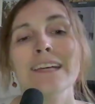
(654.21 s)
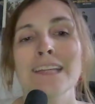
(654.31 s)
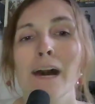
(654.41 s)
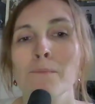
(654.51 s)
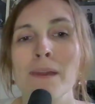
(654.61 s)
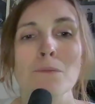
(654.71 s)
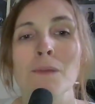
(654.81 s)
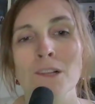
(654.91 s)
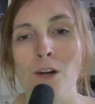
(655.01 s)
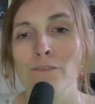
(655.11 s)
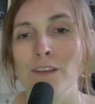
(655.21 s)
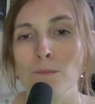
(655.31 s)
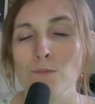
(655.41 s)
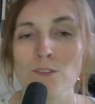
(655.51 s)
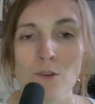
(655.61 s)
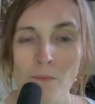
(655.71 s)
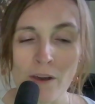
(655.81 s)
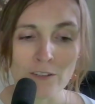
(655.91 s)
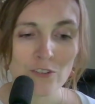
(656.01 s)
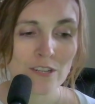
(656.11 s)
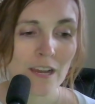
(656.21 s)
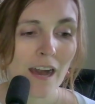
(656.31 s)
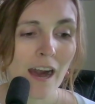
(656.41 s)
that make me love him so much.